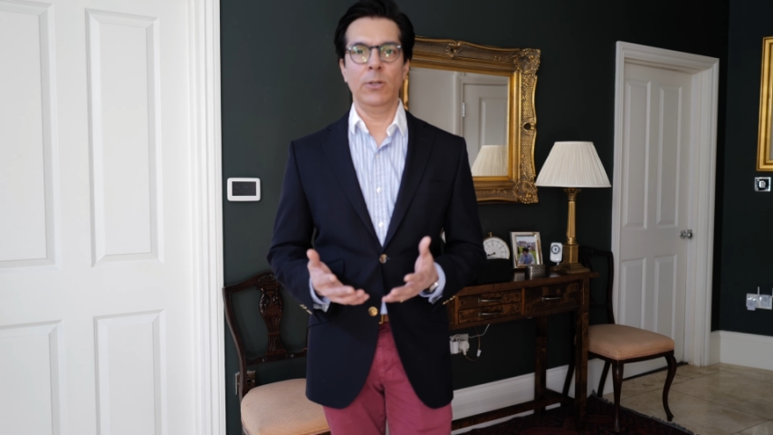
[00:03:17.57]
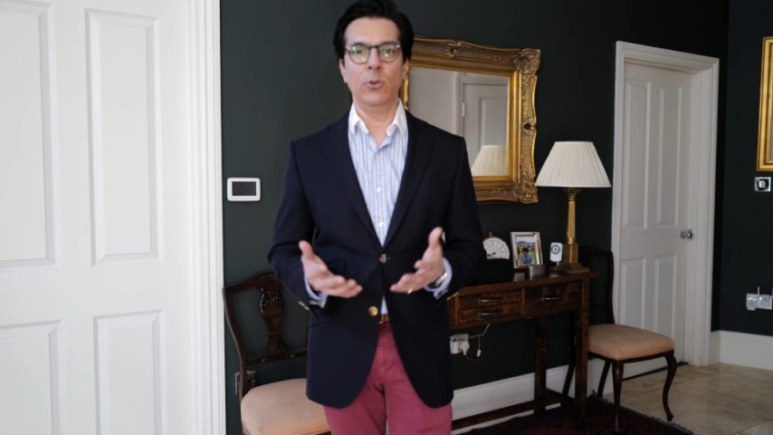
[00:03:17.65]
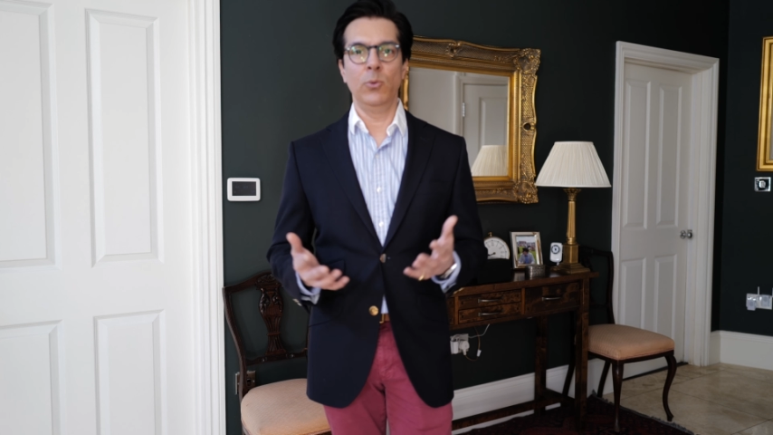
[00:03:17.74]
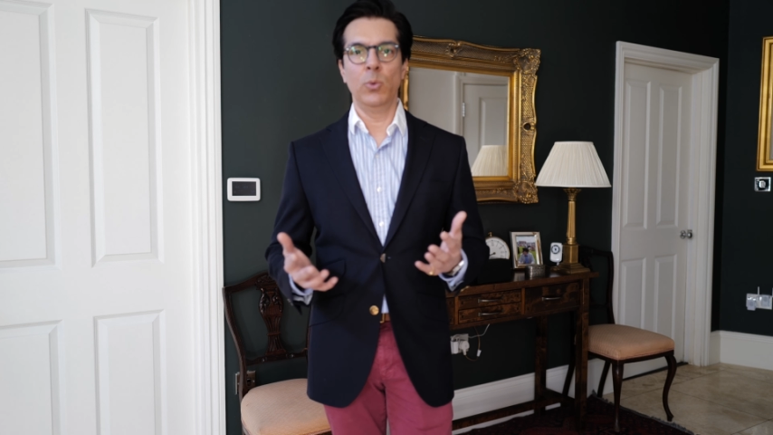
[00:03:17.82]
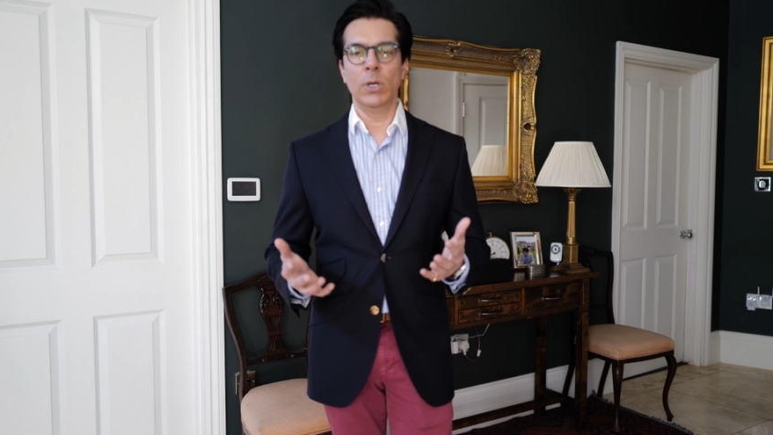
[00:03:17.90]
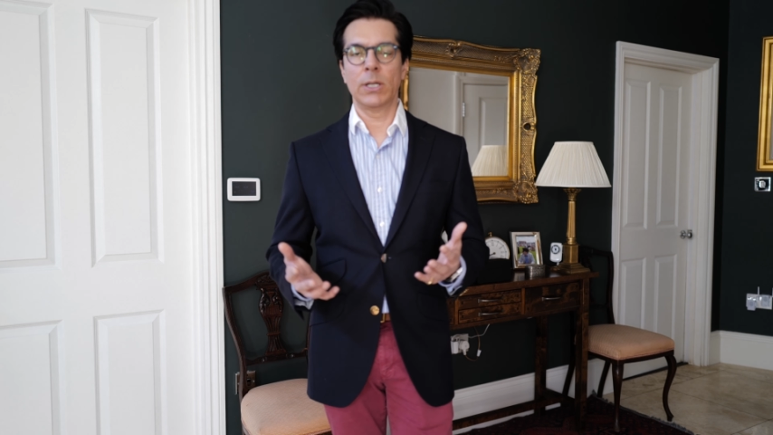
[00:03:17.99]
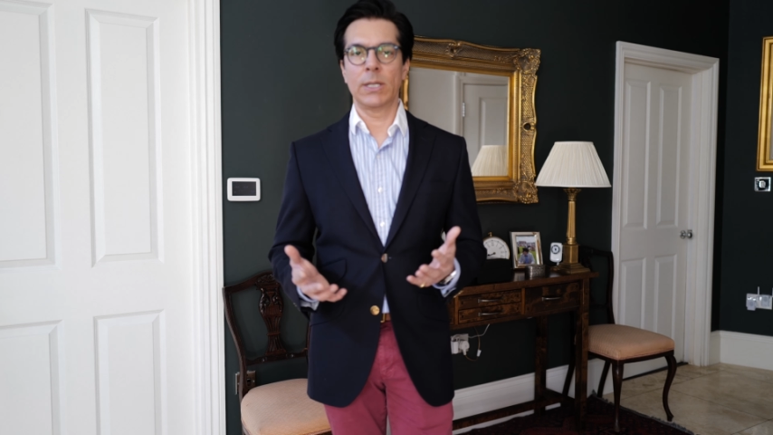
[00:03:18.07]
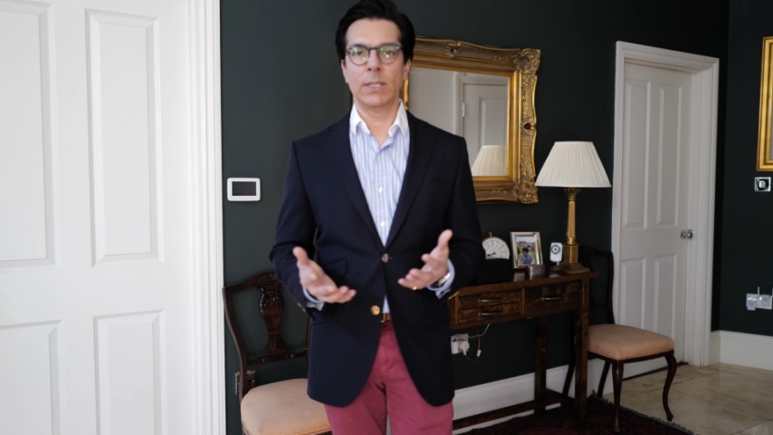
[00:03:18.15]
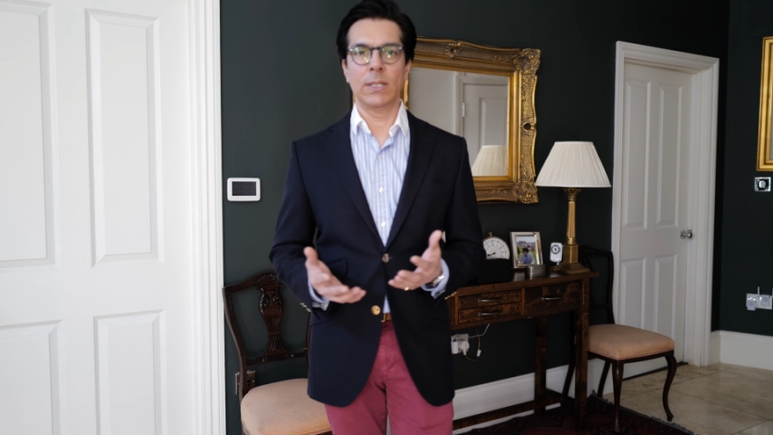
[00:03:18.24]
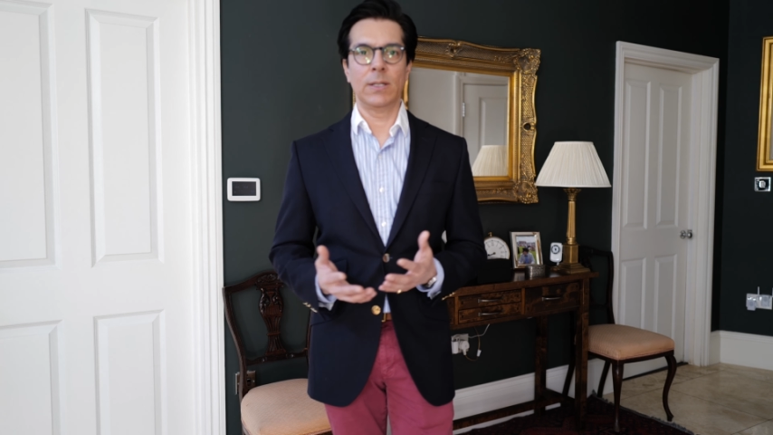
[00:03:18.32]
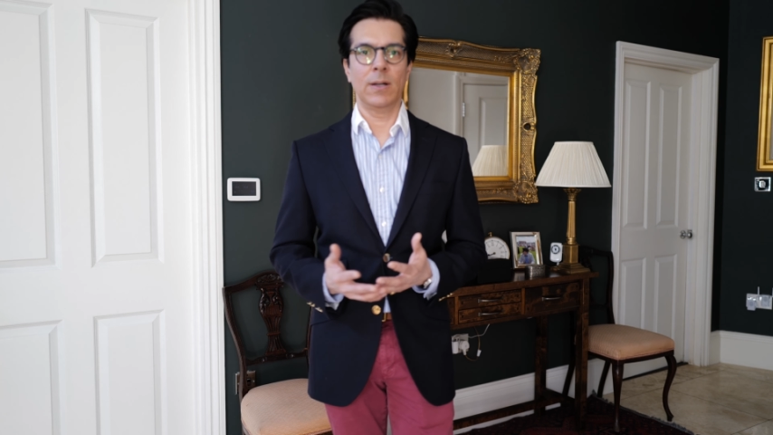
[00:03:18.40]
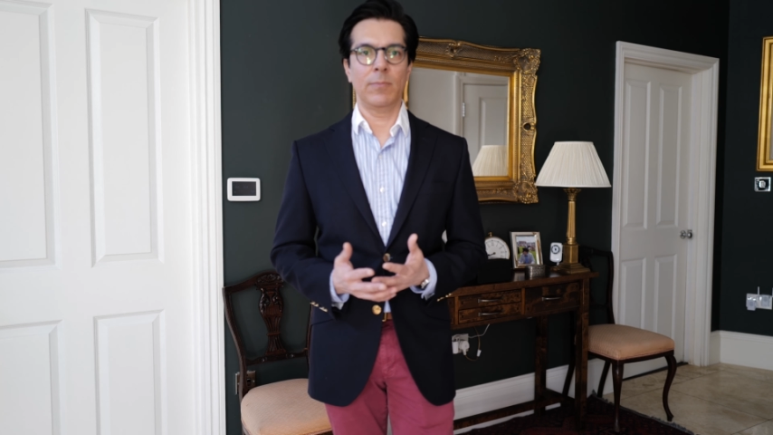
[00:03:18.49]
who work in
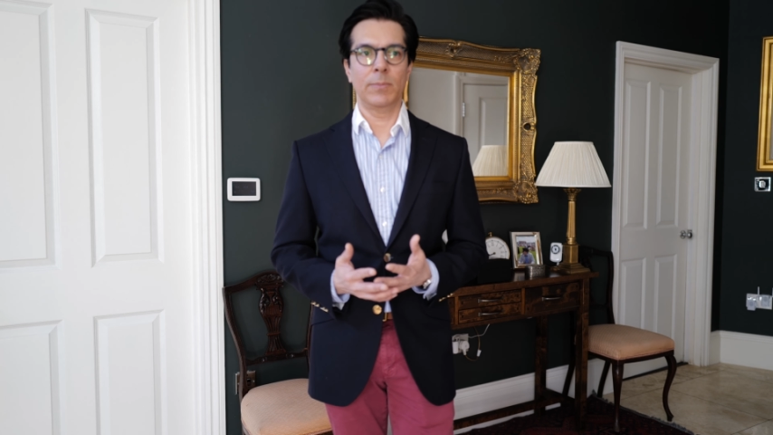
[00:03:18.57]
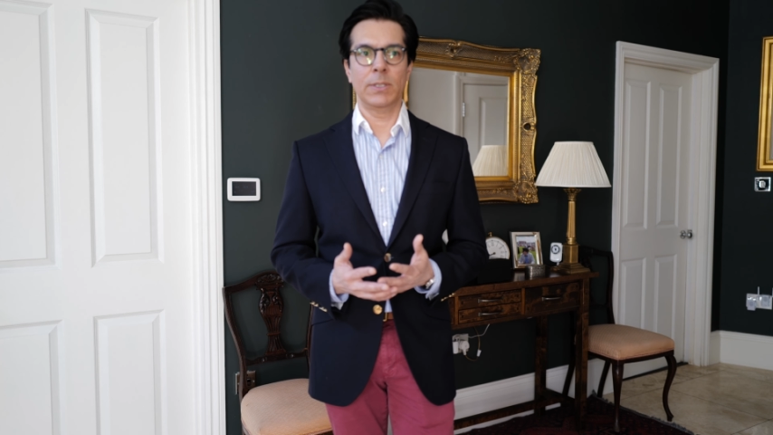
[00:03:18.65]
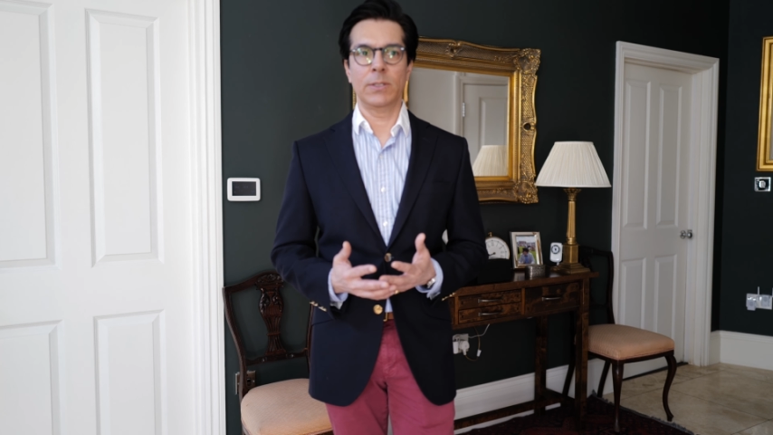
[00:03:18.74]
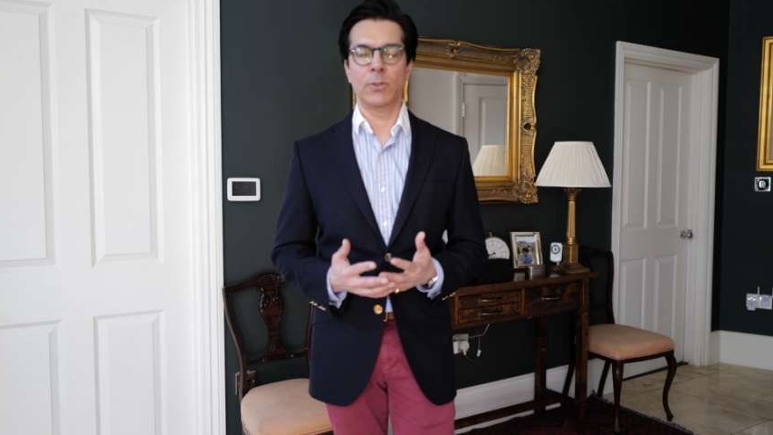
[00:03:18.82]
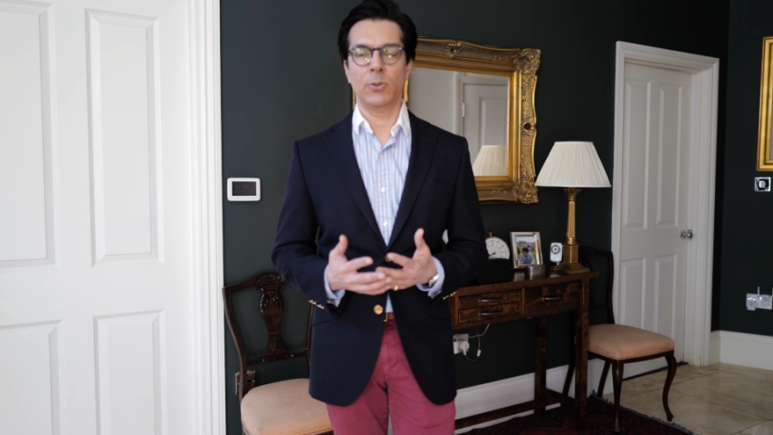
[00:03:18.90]
the government